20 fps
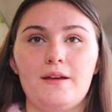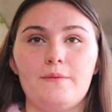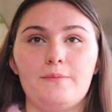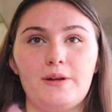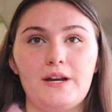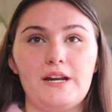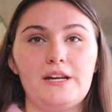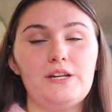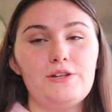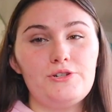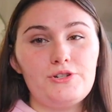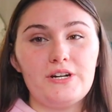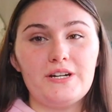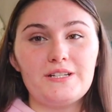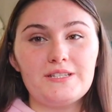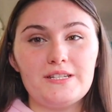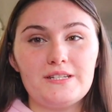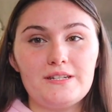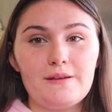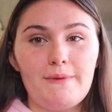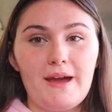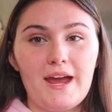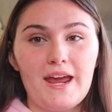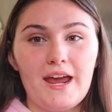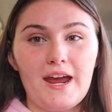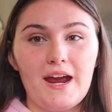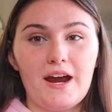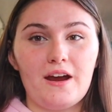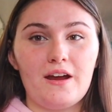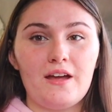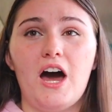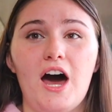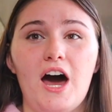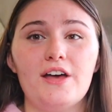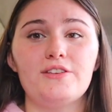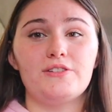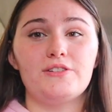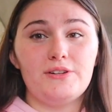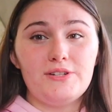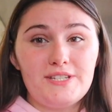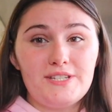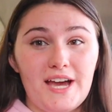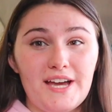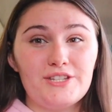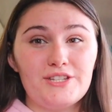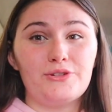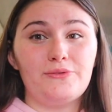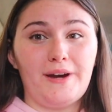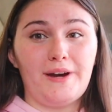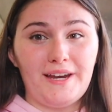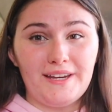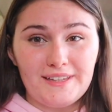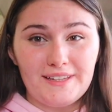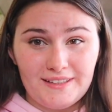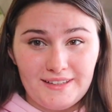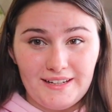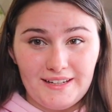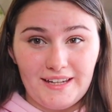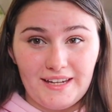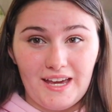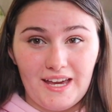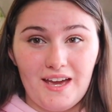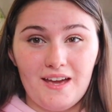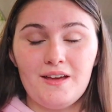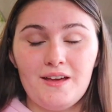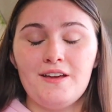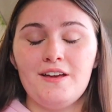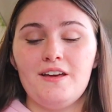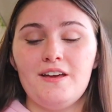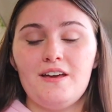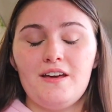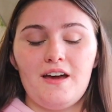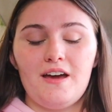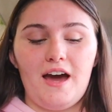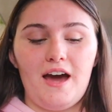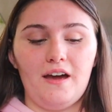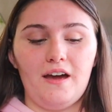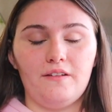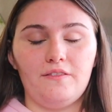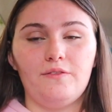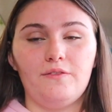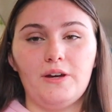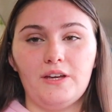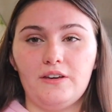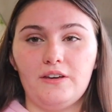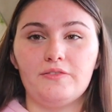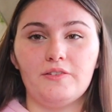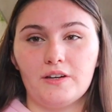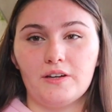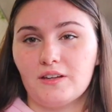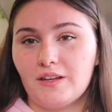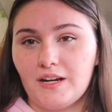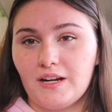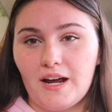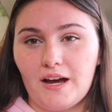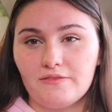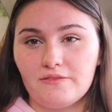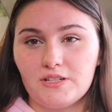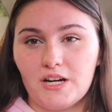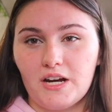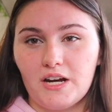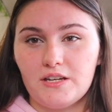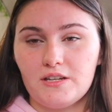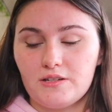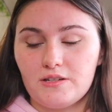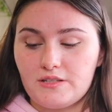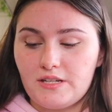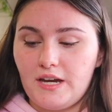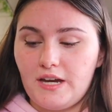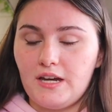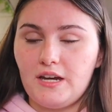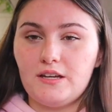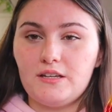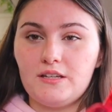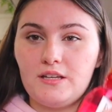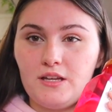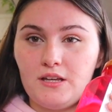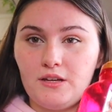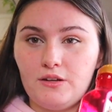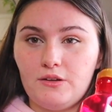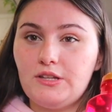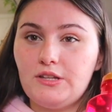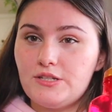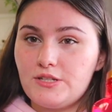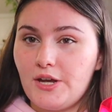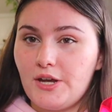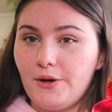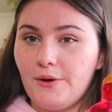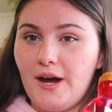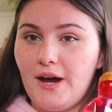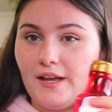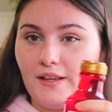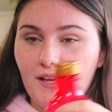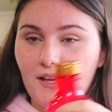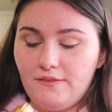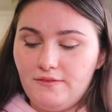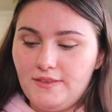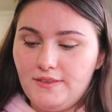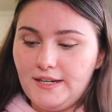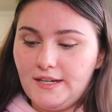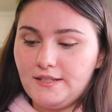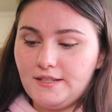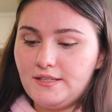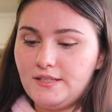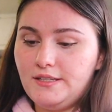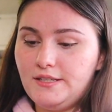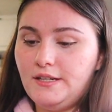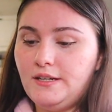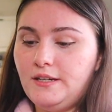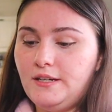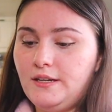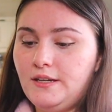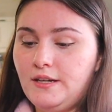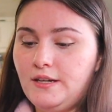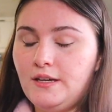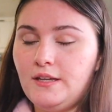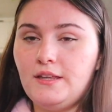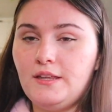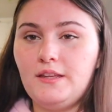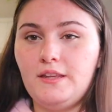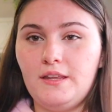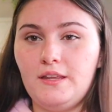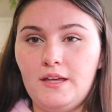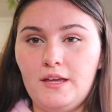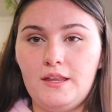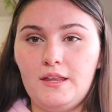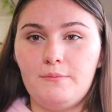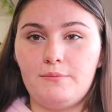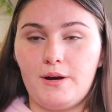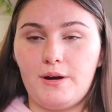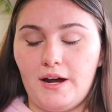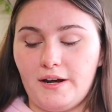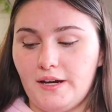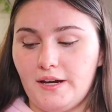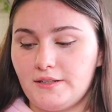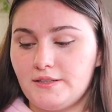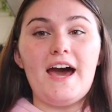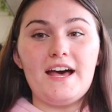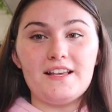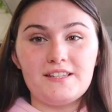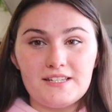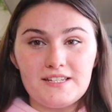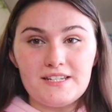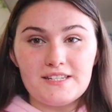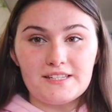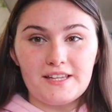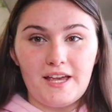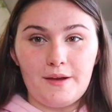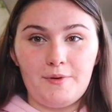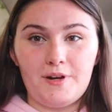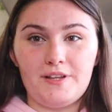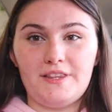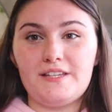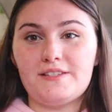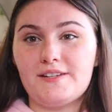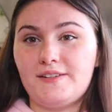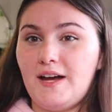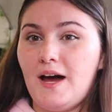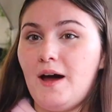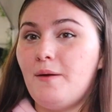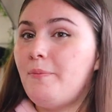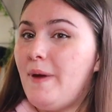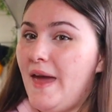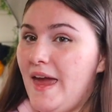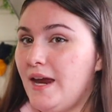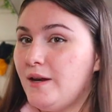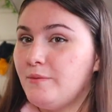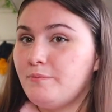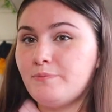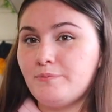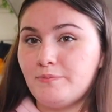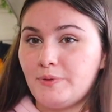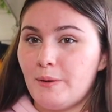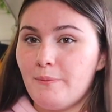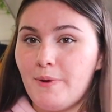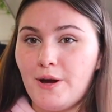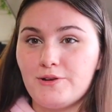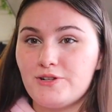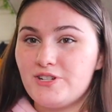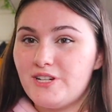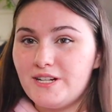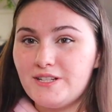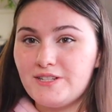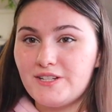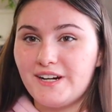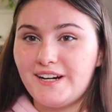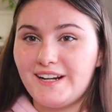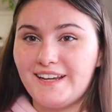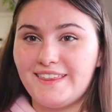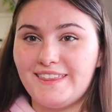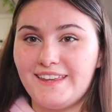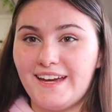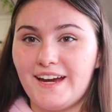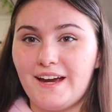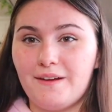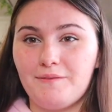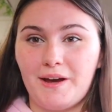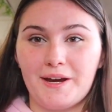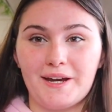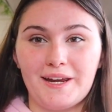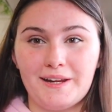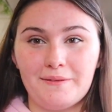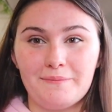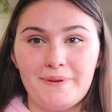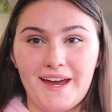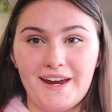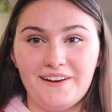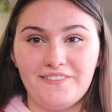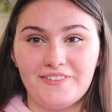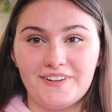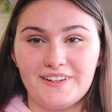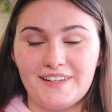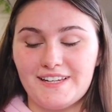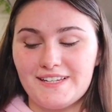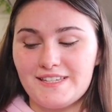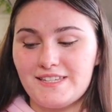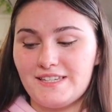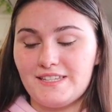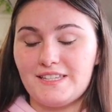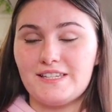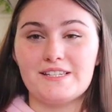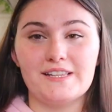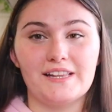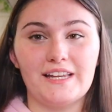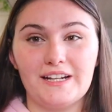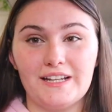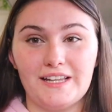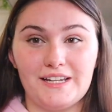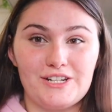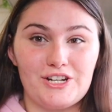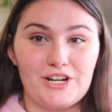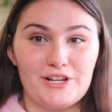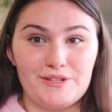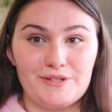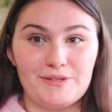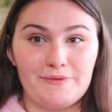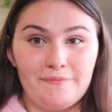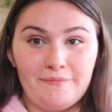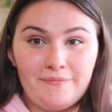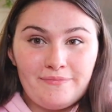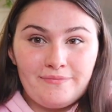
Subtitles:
putting nutrients into my hair. Also does great cleaning it. I really feel clean after I use it, so I love this product. As a disclaimer, these are not paid promotions or anything. I'm not getting paid for this. This is literally just